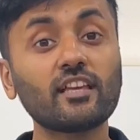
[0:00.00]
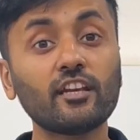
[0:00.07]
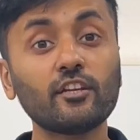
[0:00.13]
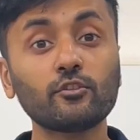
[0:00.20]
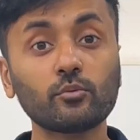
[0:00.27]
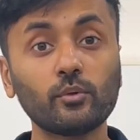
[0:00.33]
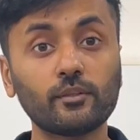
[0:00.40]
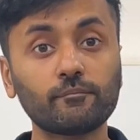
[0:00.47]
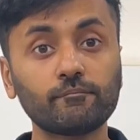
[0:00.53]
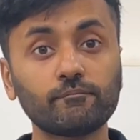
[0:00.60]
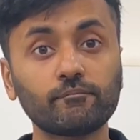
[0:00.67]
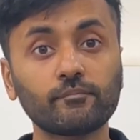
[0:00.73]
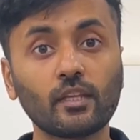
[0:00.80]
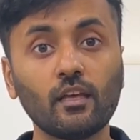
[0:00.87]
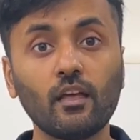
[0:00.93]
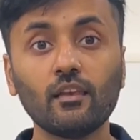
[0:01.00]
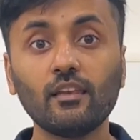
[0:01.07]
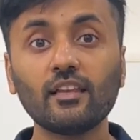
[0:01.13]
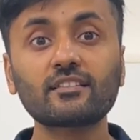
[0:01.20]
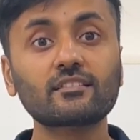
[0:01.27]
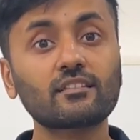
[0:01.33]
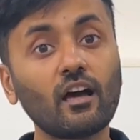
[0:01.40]
get into it.
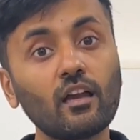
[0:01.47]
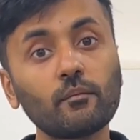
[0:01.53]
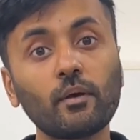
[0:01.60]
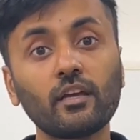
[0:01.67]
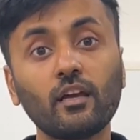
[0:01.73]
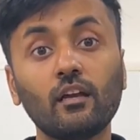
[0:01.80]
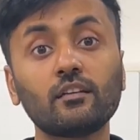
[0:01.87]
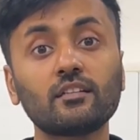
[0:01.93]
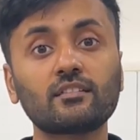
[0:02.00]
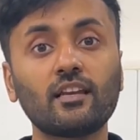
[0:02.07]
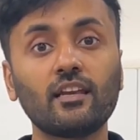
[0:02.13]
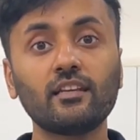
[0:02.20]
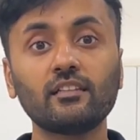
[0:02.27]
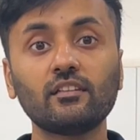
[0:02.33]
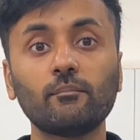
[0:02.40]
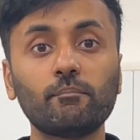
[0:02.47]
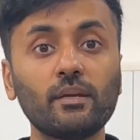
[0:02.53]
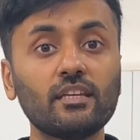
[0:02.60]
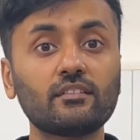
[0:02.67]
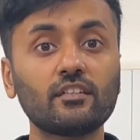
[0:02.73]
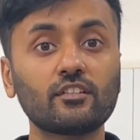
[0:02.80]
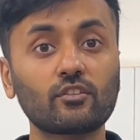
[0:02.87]
Let's start by understanding the
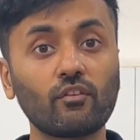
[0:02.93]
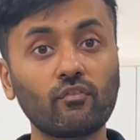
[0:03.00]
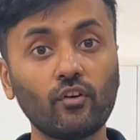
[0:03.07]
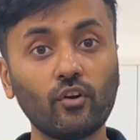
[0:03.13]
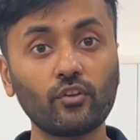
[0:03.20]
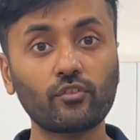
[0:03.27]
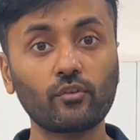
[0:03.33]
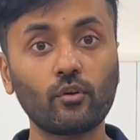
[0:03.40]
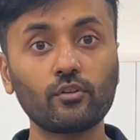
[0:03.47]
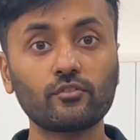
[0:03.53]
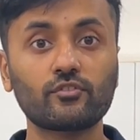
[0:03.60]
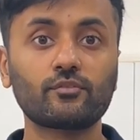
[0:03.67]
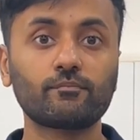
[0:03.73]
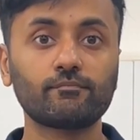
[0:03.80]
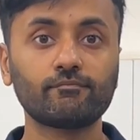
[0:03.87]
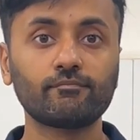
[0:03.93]
basics of earth rods.